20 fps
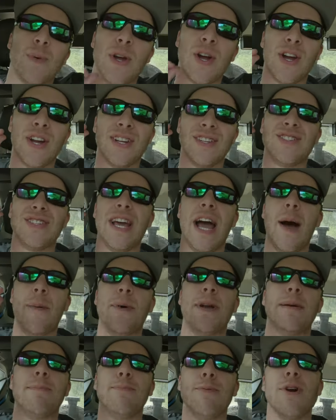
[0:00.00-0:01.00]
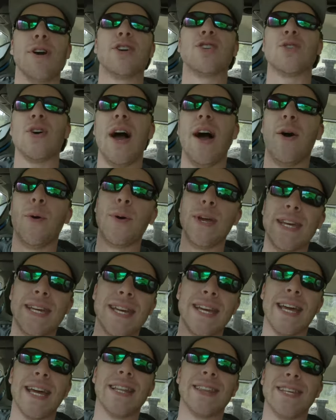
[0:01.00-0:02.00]
We are gonna see how many brook trout we
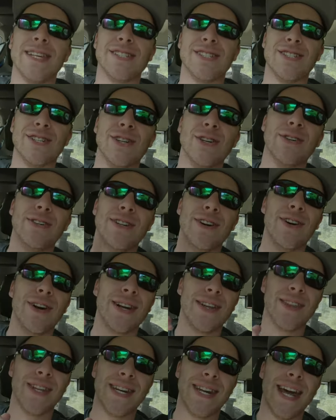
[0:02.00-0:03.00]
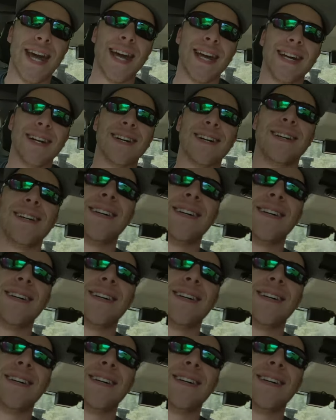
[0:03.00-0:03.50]
can get this dude during the day.